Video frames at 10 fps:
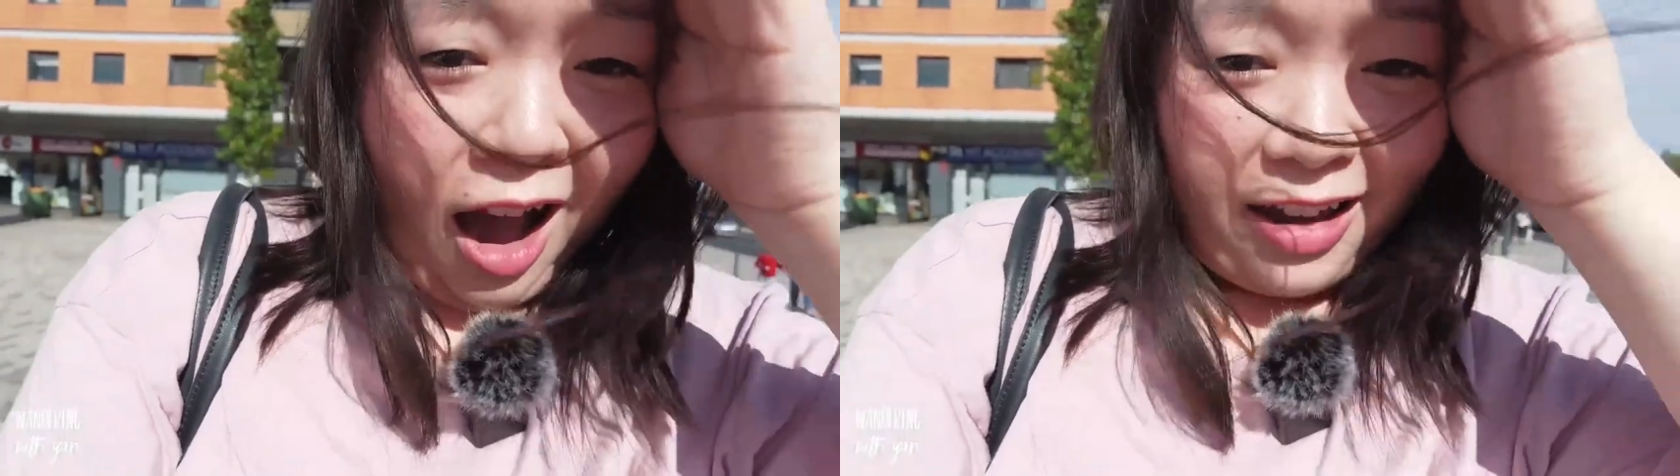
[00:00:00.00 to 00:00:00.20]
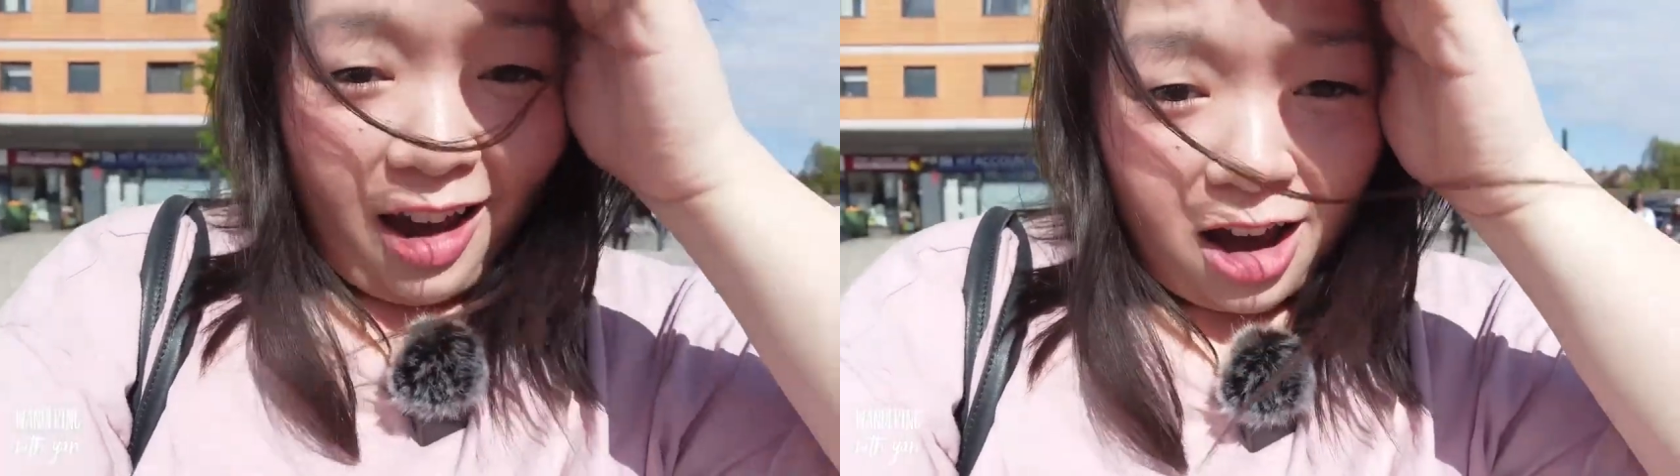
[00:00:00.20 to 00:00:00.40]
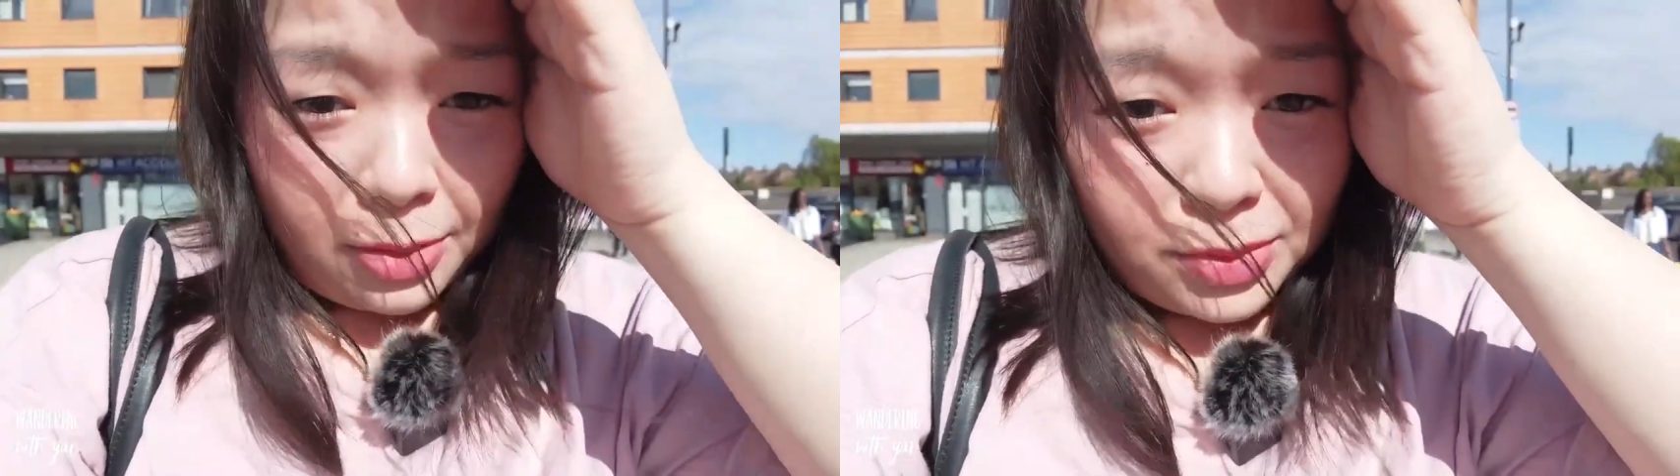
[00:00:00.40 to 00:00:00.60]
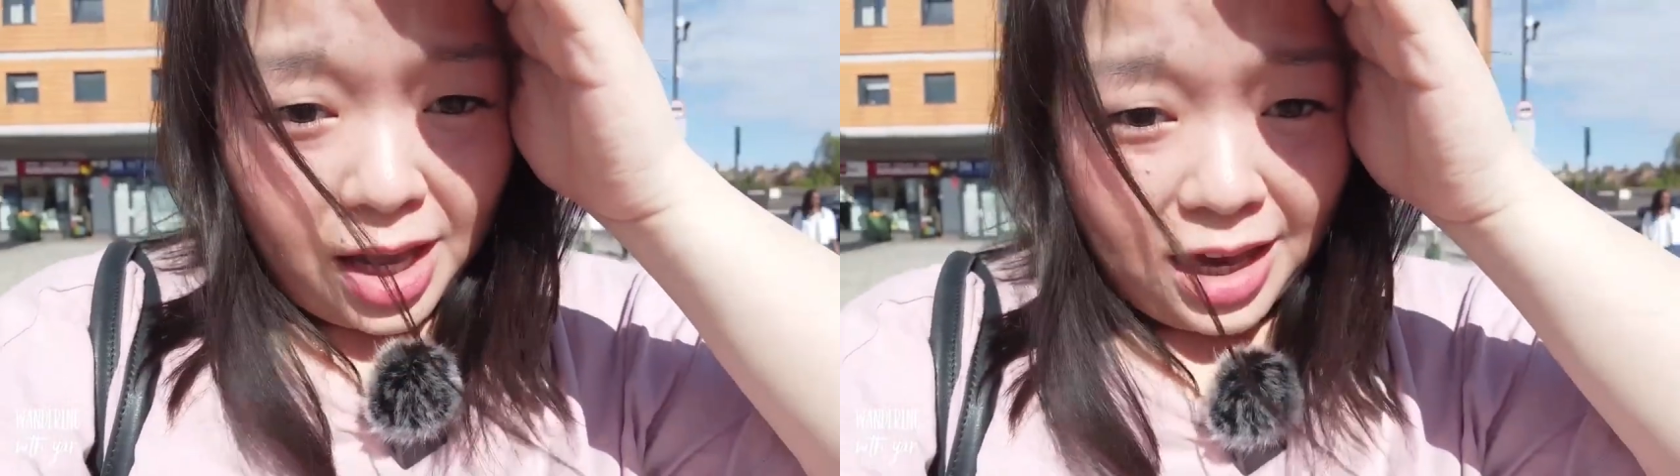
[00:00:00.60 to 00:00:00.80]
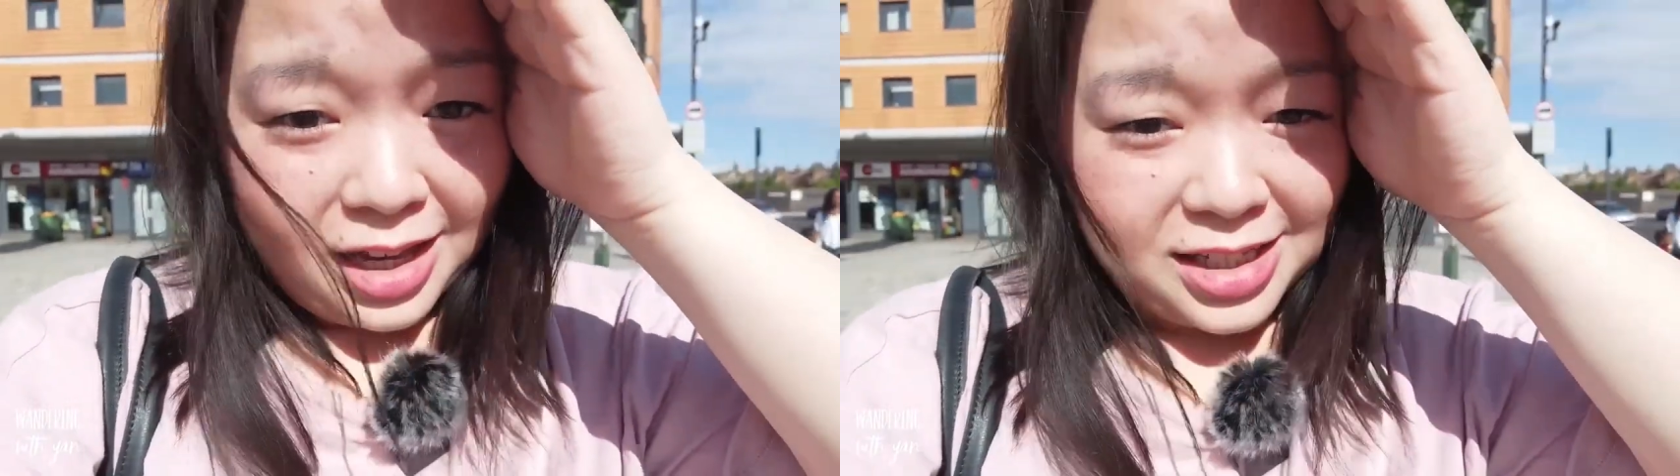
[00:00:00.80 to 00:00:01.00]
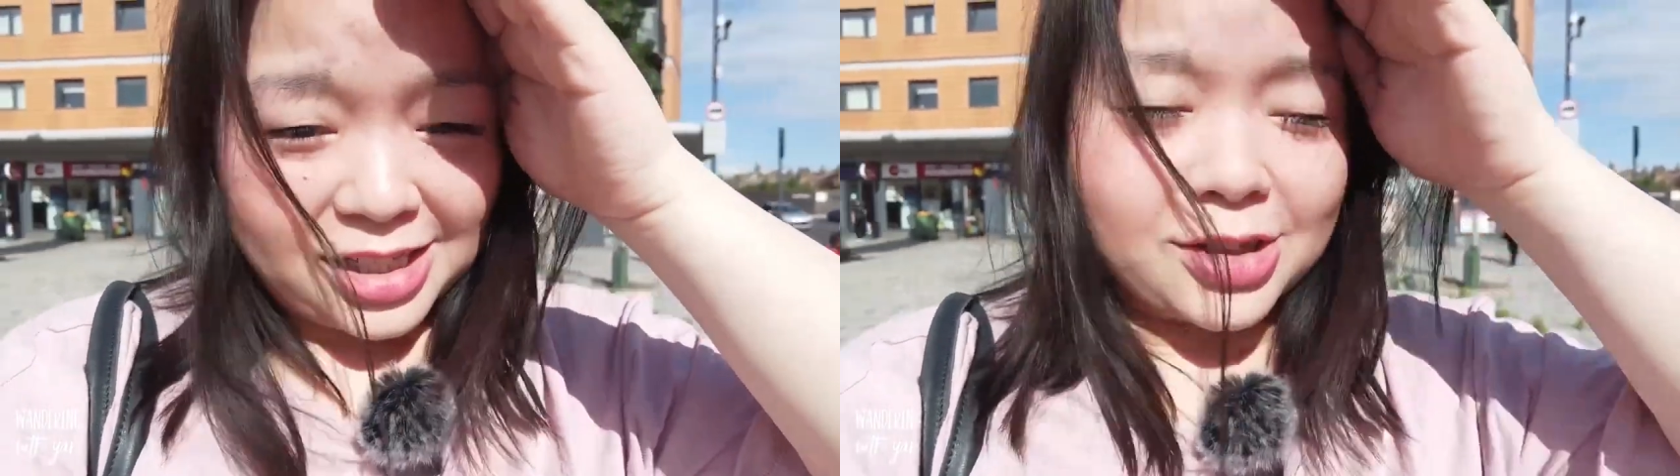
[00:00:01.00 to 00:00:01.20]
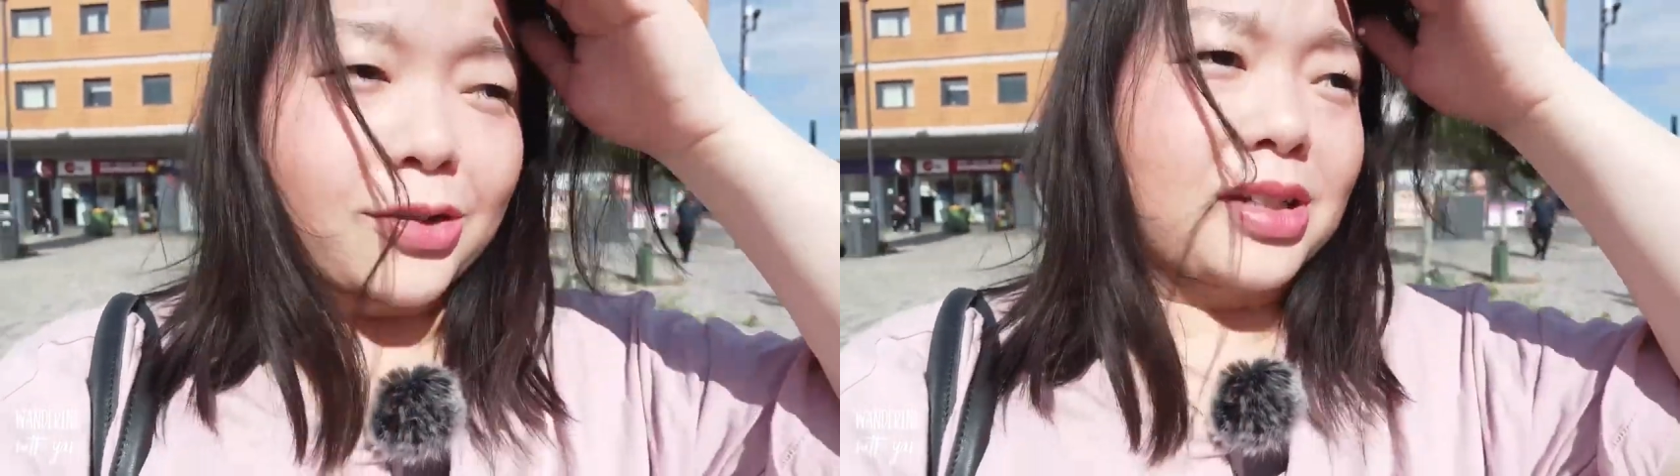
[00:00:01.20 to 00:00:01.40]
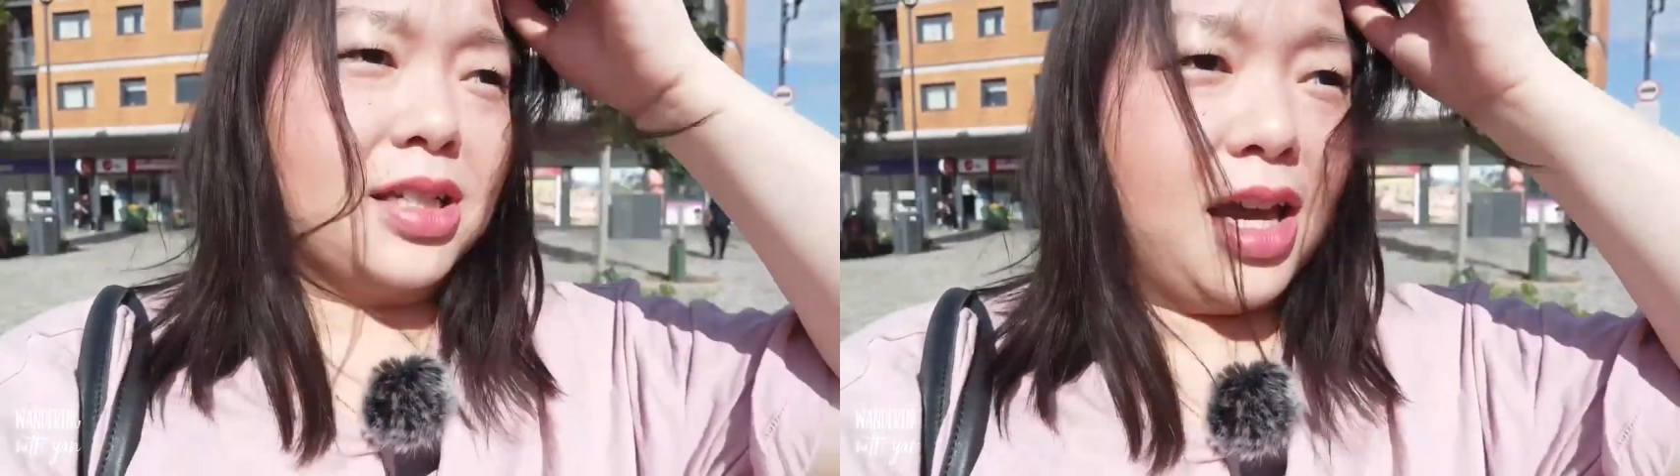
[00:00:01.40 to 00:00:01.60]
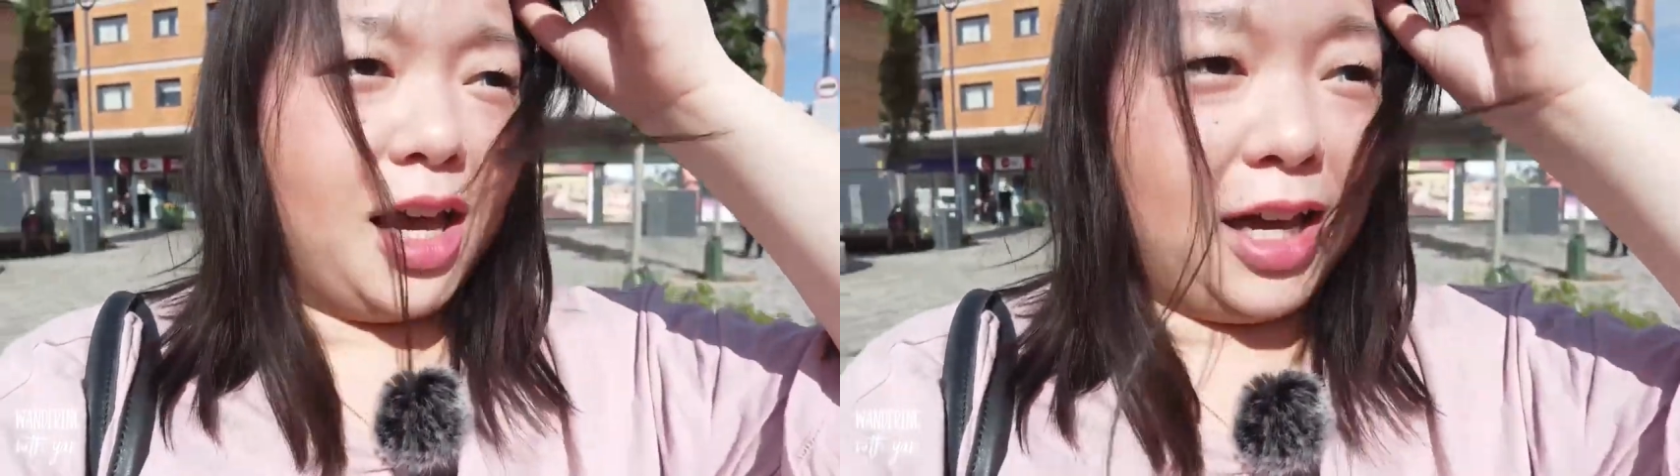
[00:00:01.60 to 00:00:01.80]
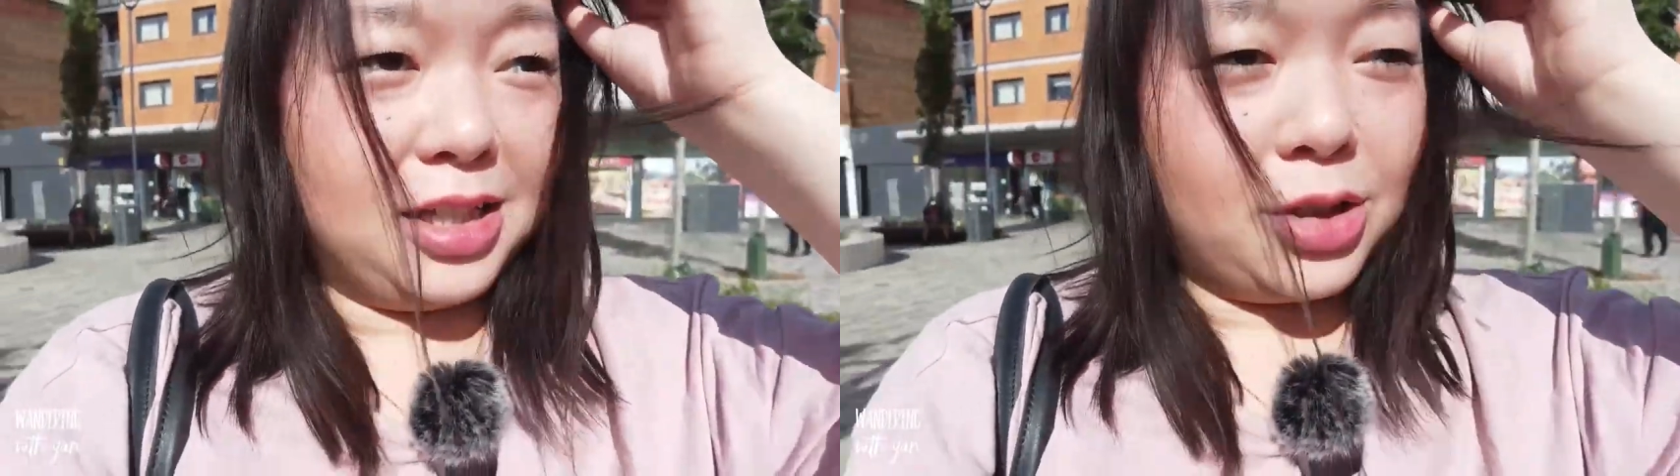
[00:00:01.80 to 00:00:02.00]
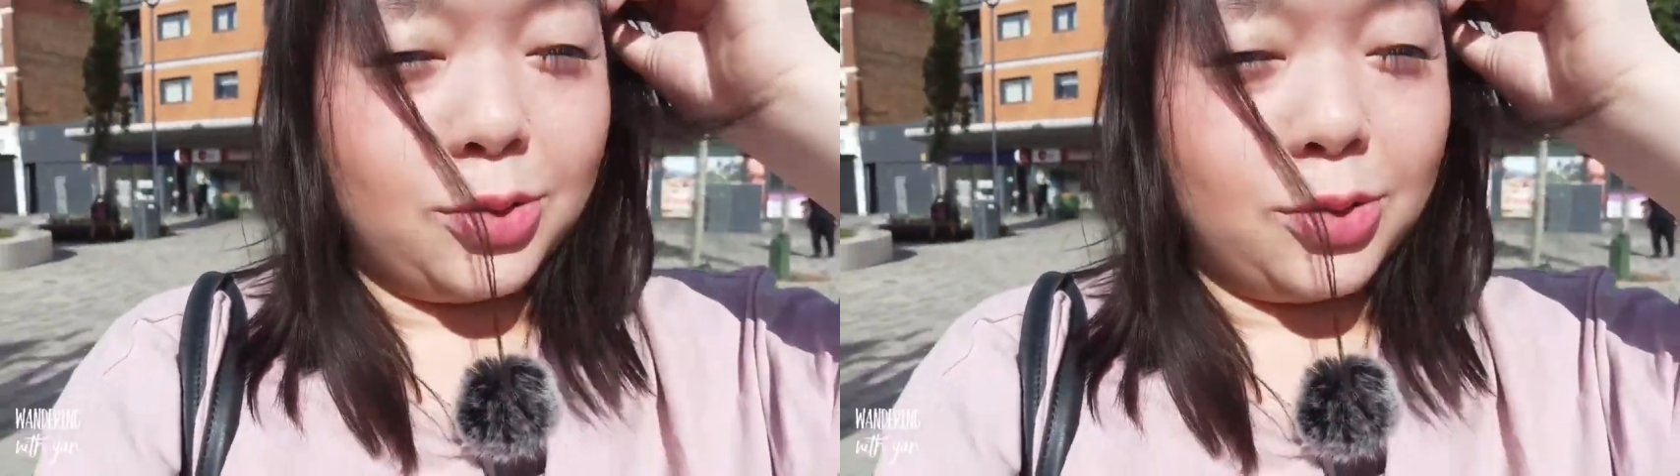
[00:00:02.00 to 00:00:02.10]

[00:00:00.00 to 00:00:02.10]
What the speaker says: I am just going to head